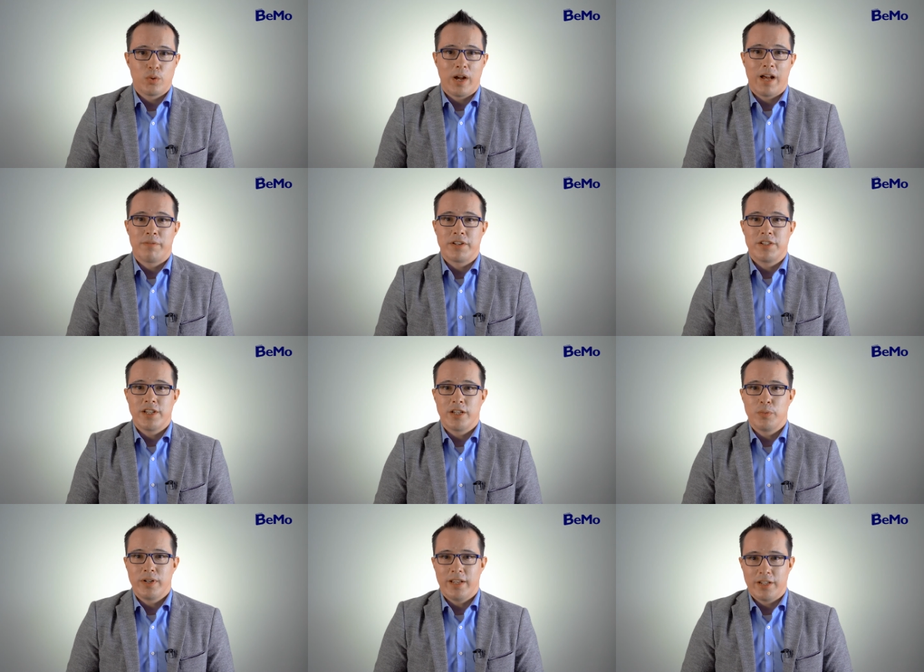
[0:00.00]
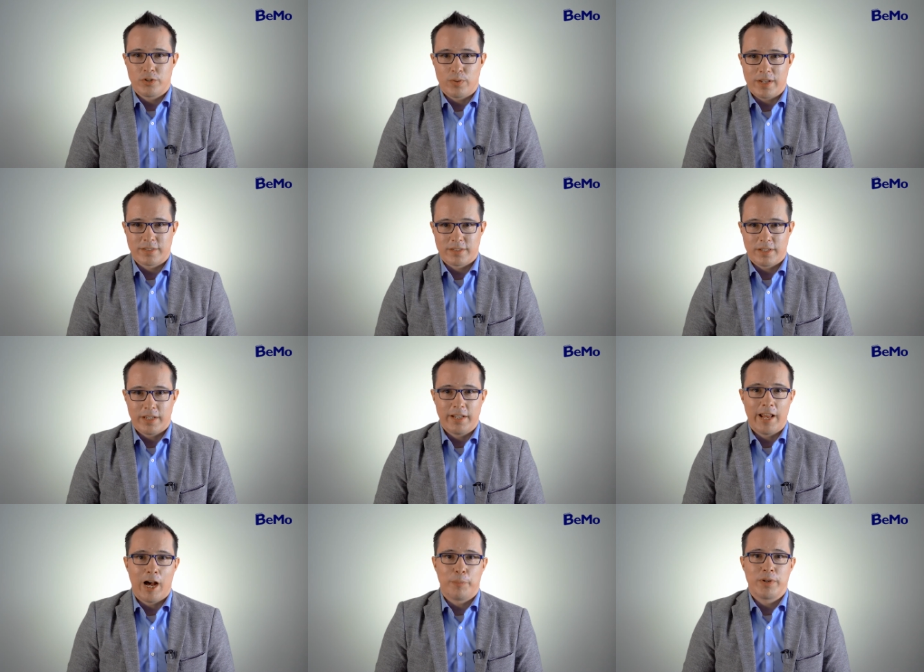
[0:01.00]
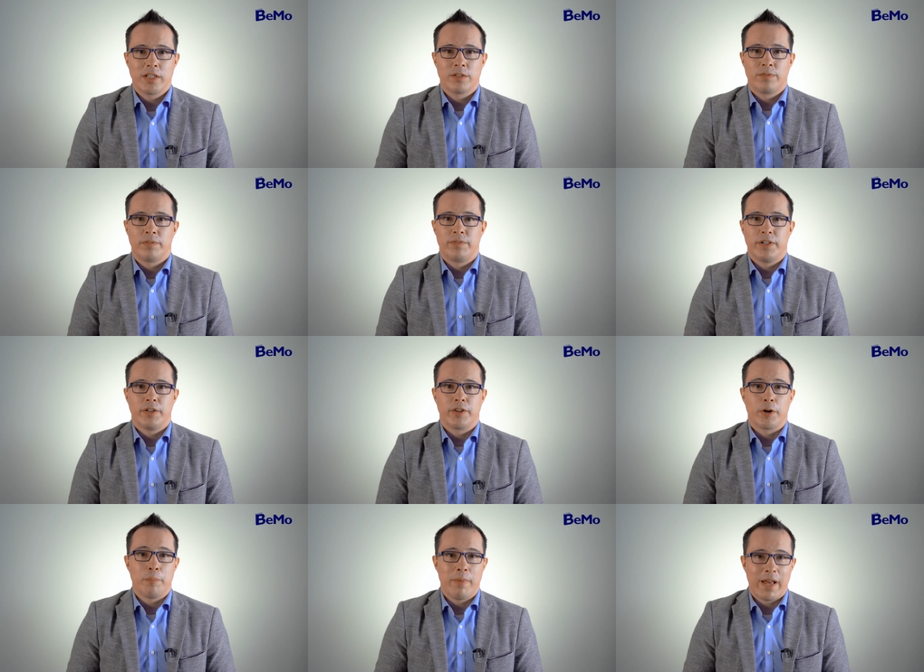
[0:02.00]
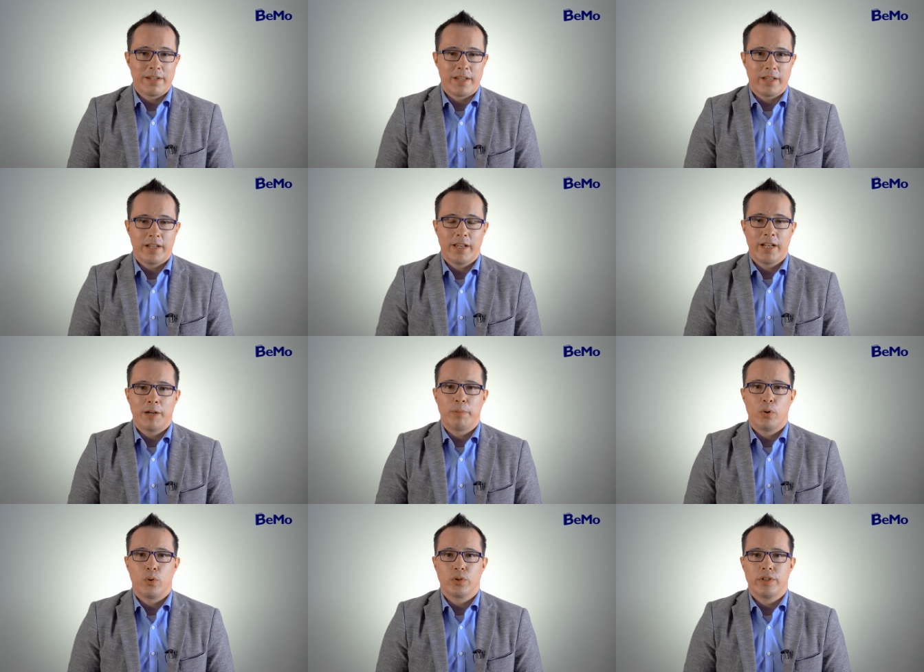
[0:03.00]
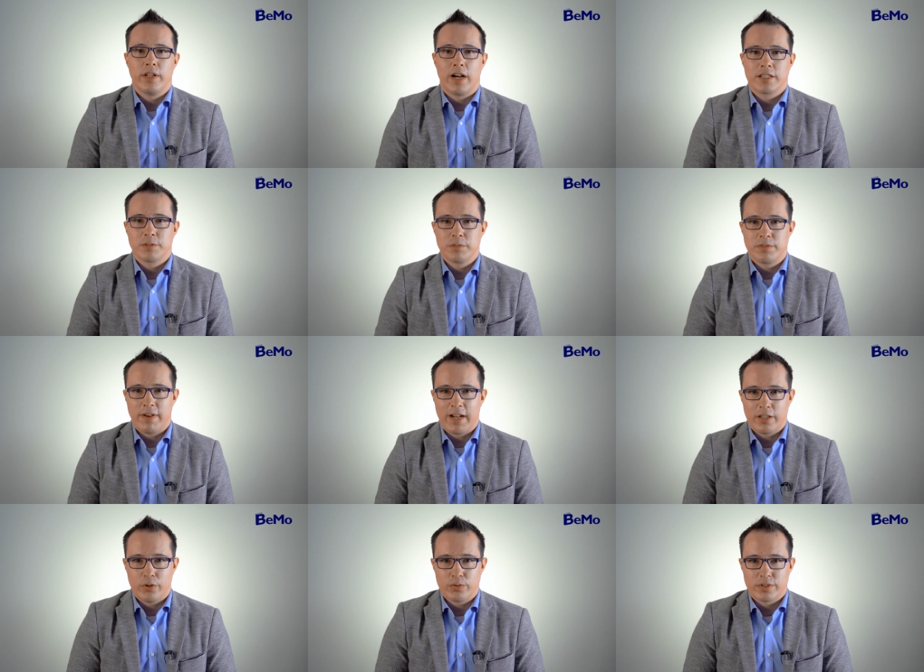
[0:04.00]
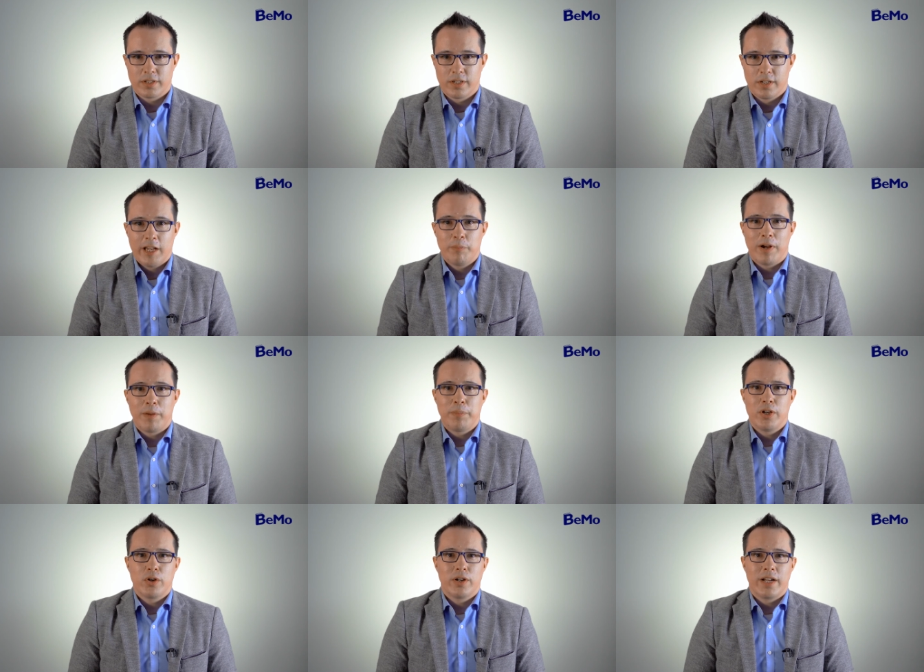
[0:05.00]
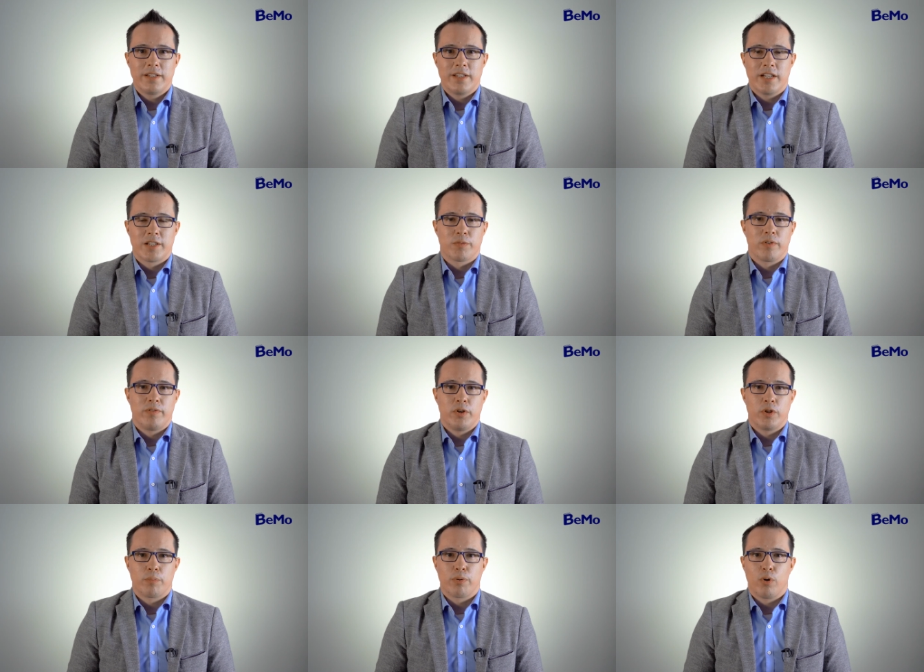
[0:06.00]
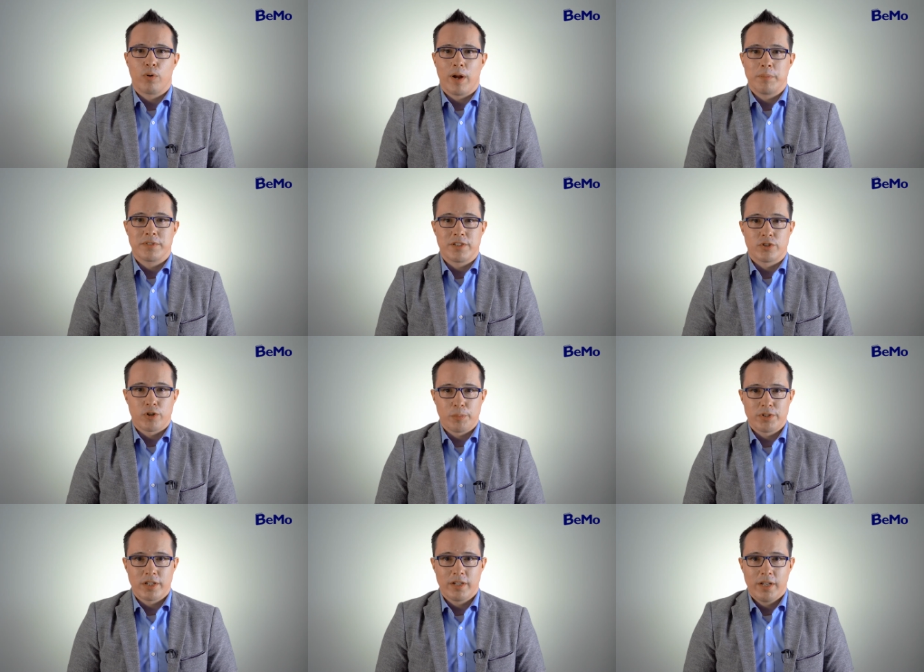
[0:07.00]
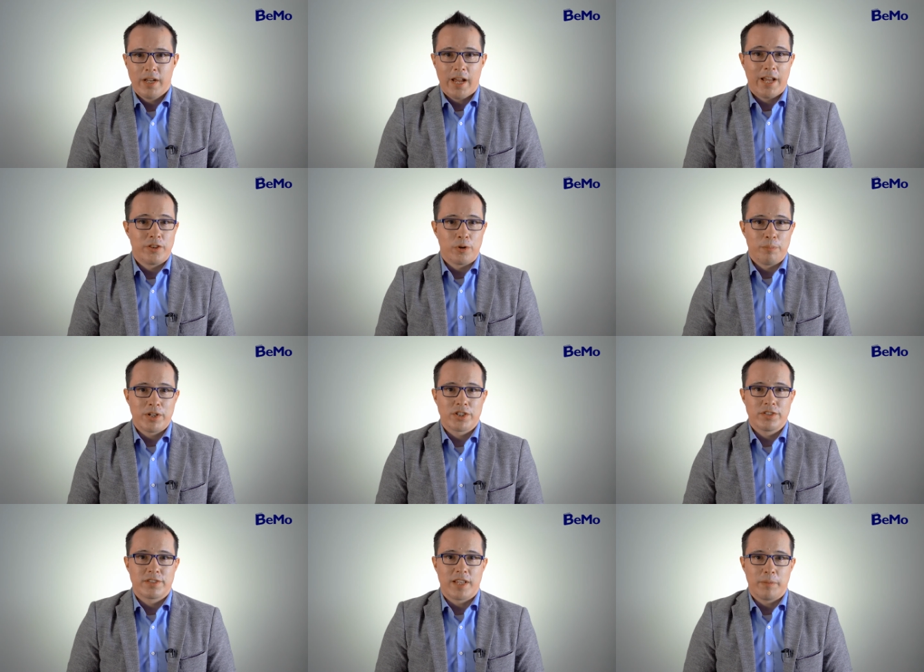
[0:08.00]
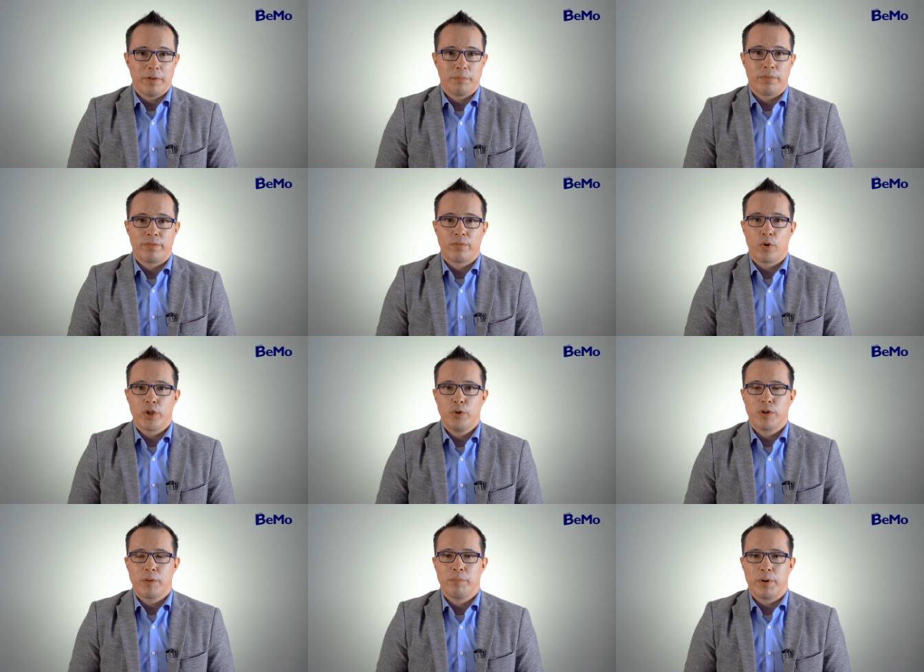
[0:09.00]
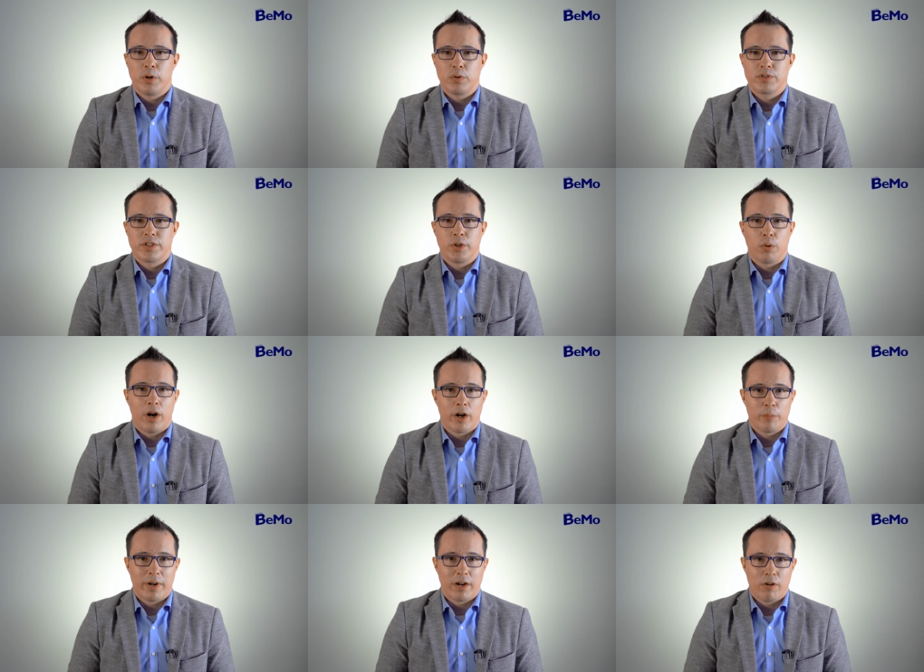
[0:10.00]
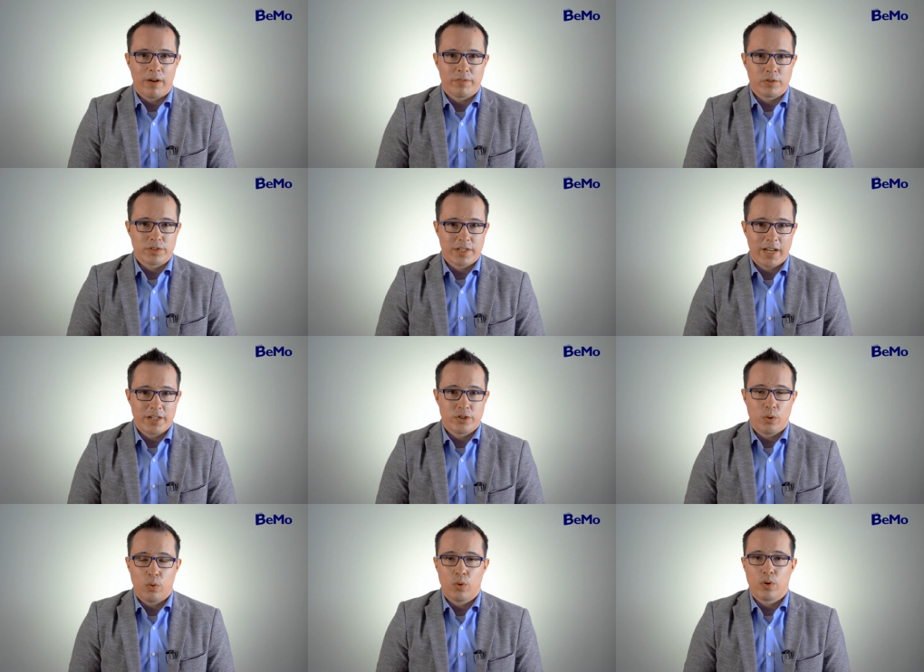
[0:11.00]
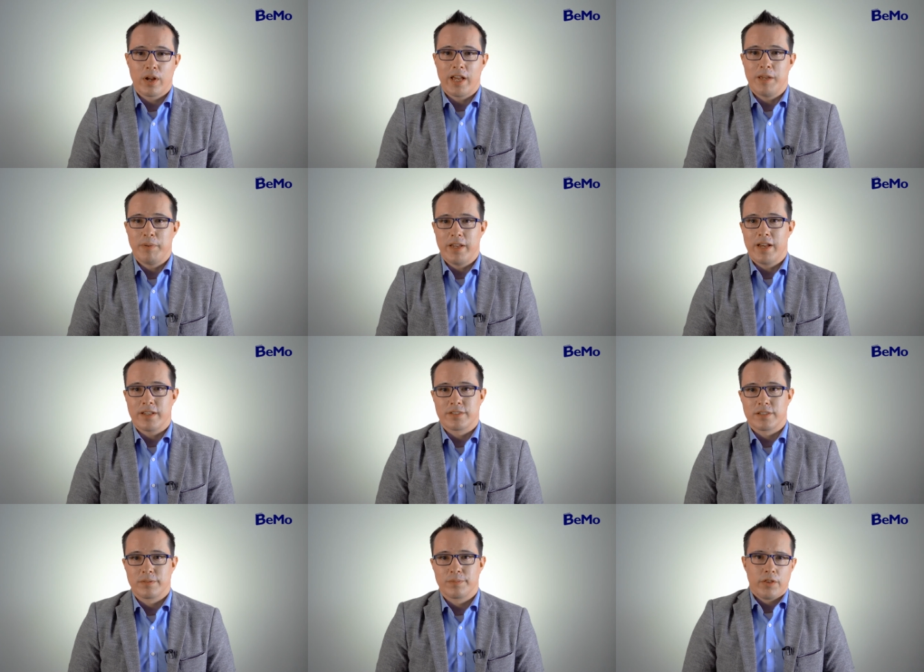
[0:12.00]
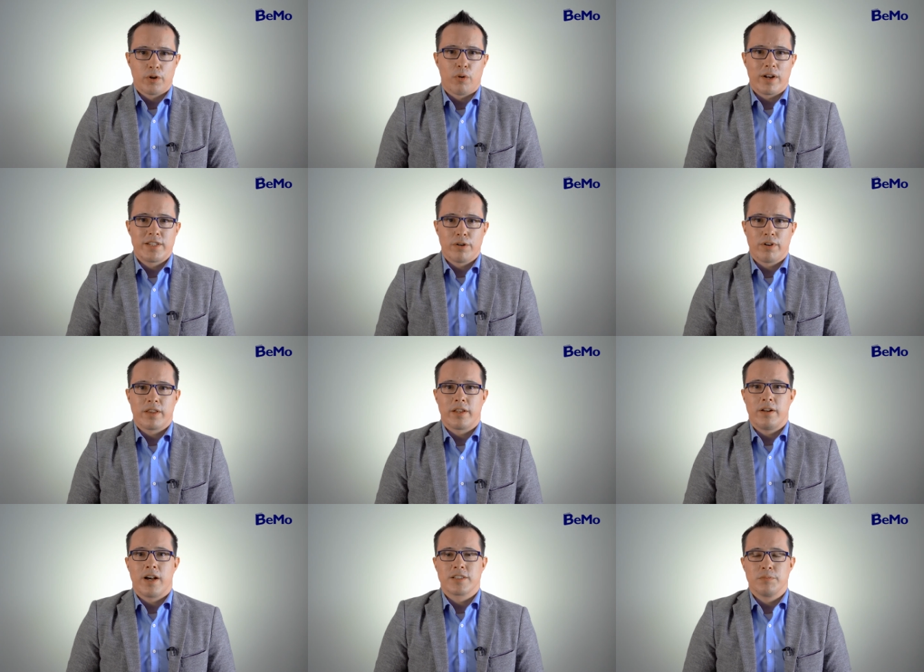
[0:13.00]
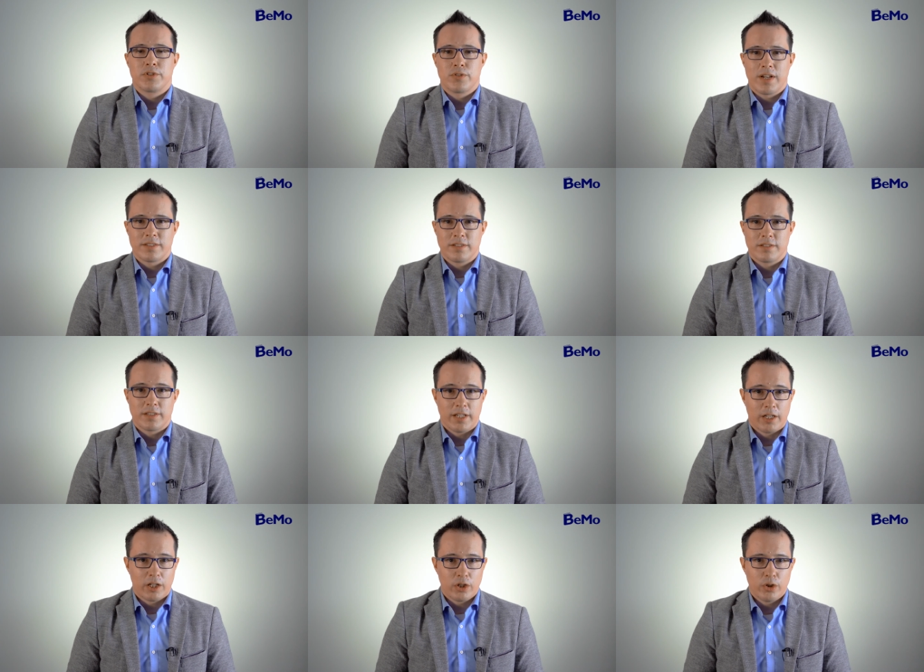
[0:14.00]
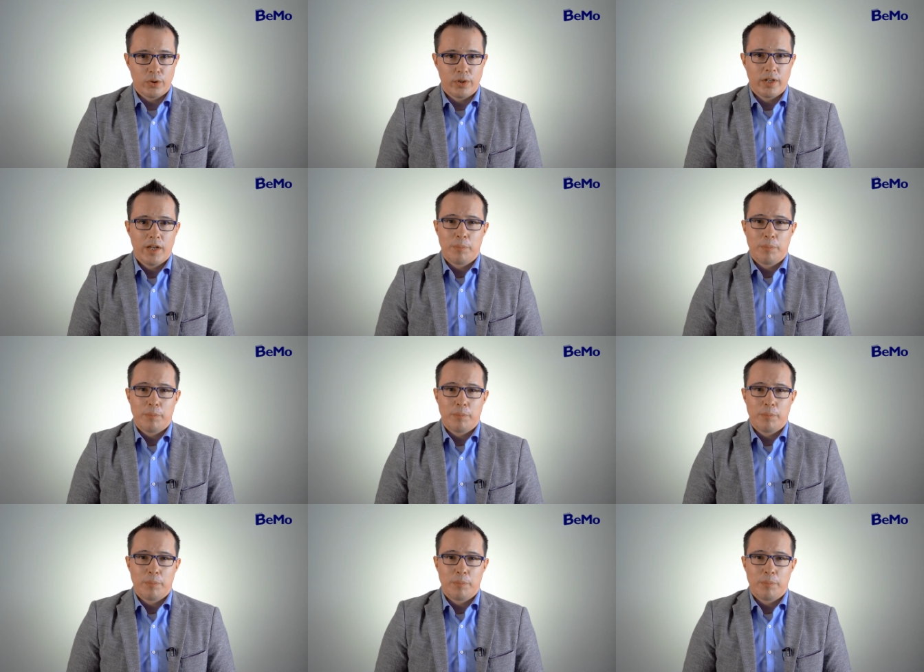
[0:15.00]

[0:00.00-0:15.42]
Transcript: who have a genuine interest in helping to fulfill their mandate and uphold NOSM's values. It might be a good idea to review the program's description and their mission statement before you compose your autobiographical sketch, or A B S. The criteria that NOSM stresses include,